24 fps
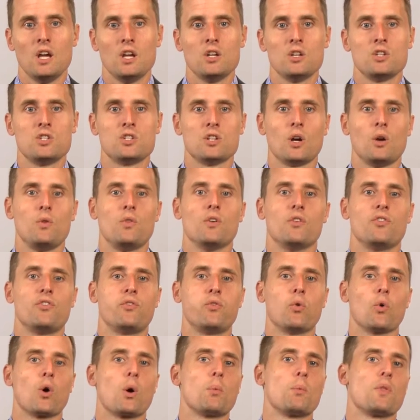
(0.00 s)
Show the
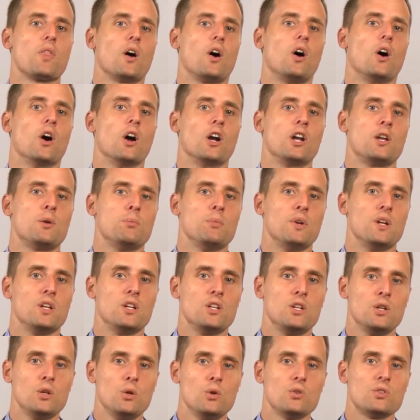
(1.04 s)
form of the argument
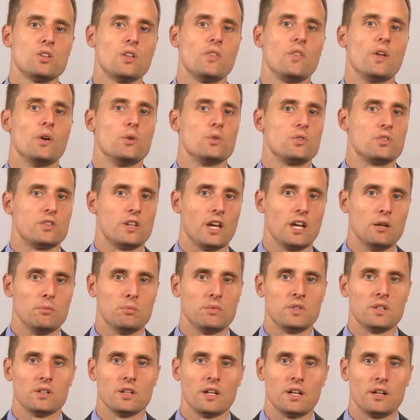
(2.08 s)
using those
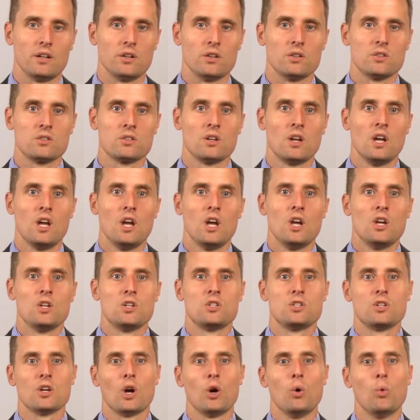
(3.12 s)
statement letters.
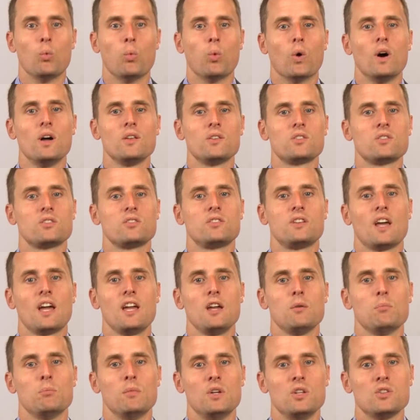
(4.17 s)
Show what
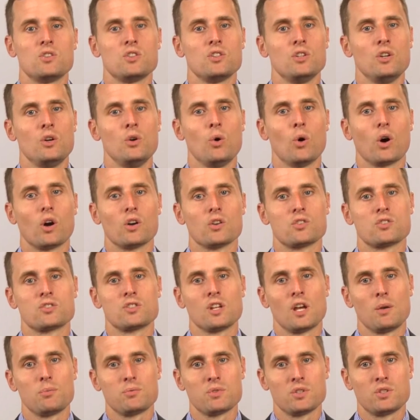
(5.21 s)
statements you are
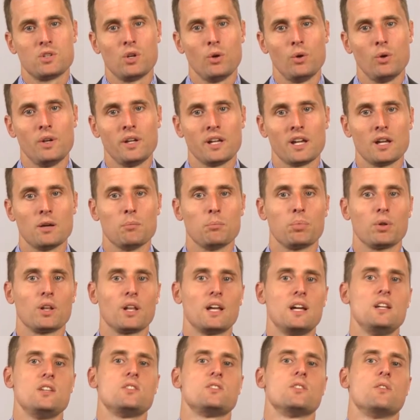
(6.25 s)
substituting in
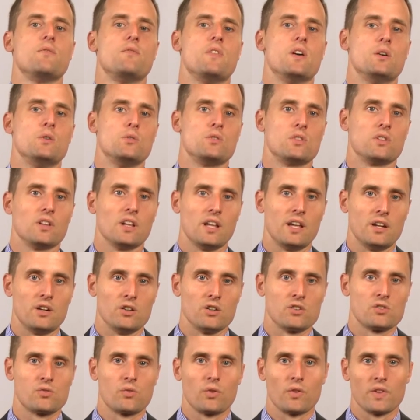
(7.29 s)
place of those
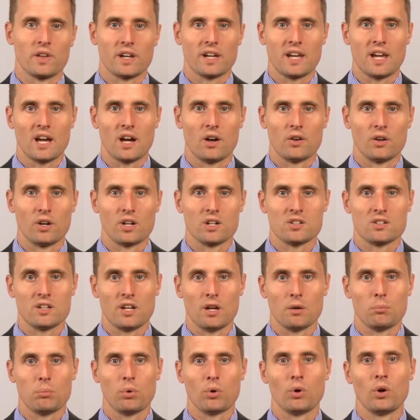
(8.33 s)
letters for the
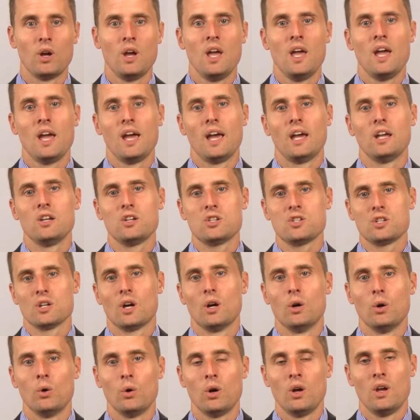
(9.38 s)
counterexample, and
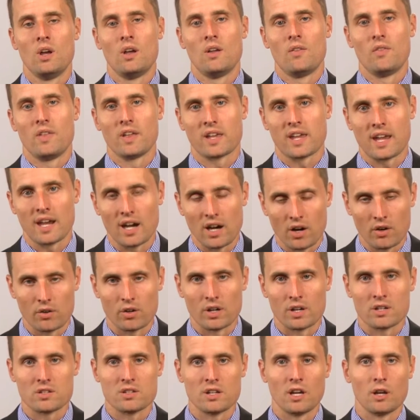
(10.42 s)
show the
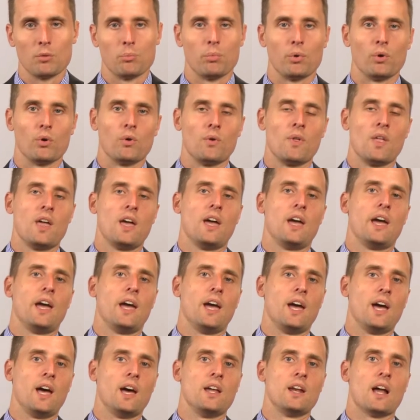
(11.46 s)
counterexample.
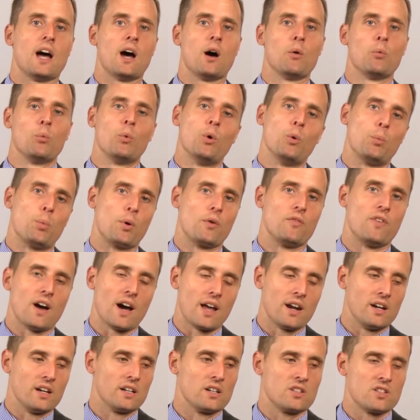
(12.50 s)
And I will
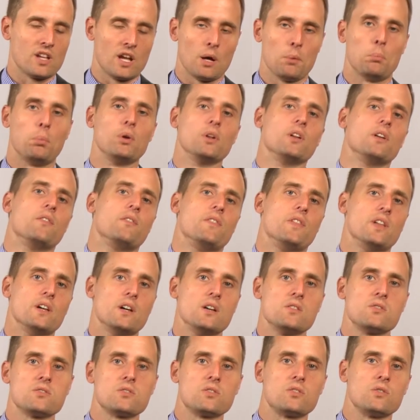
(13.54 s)
provide an example of
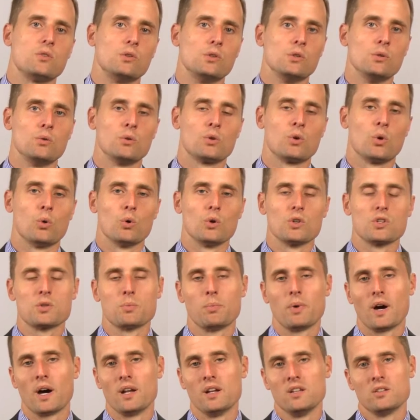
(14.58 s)
this through
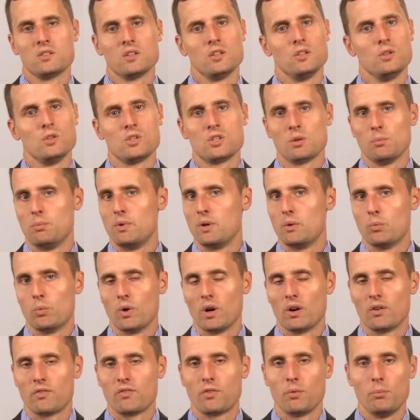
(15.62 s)
correspondence, and you should be
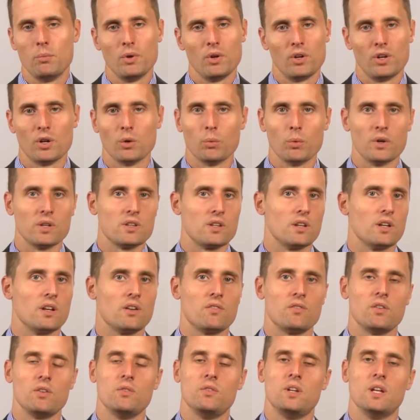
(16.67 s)
well familiar with it
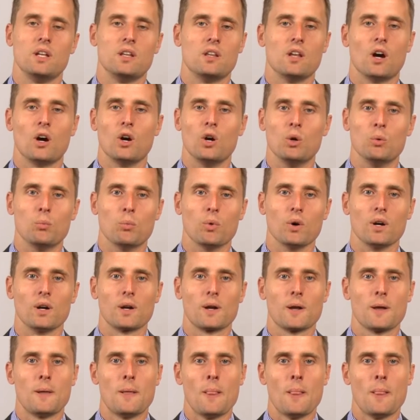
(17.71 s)
if you did the homework.